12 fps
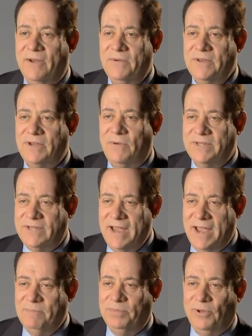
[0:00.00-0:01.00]
so it's
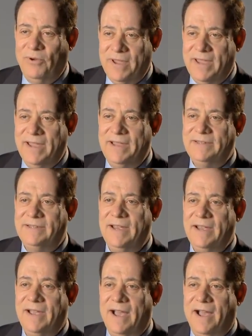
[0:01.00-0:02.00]
employees,
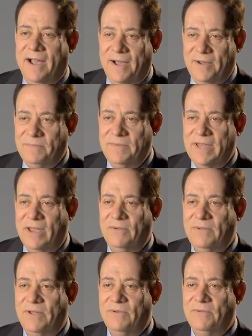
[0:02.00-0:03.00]

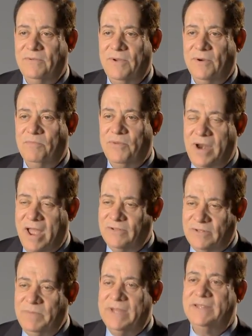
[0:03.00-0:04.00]
your
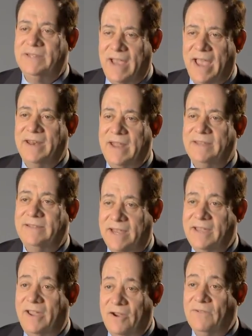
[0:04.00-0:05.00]
pronouncements and
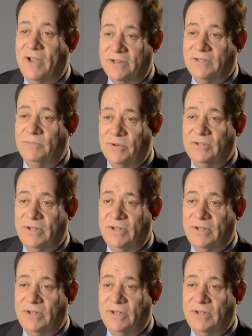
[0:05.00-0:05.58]
taking care of customers.